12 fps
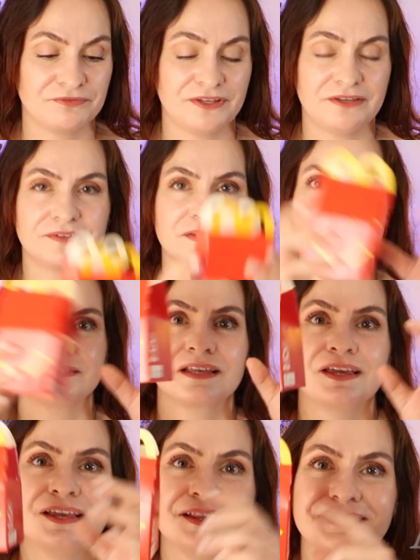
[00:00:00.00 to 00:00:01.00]
faves is
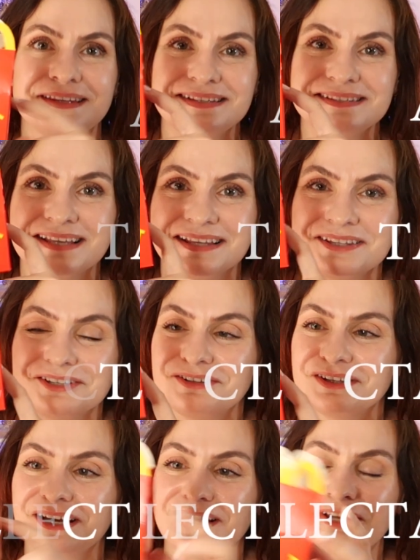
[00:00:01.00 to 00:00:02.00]
this
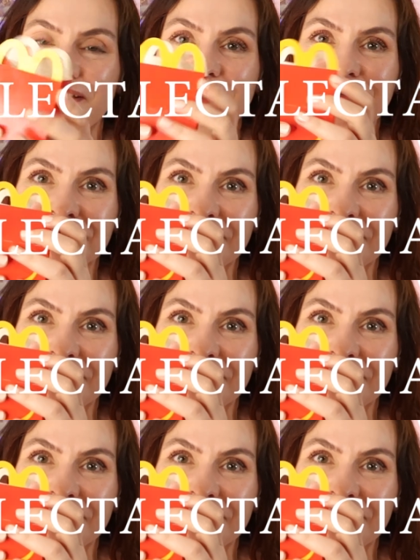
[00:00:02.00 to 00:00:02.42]
little guy. It's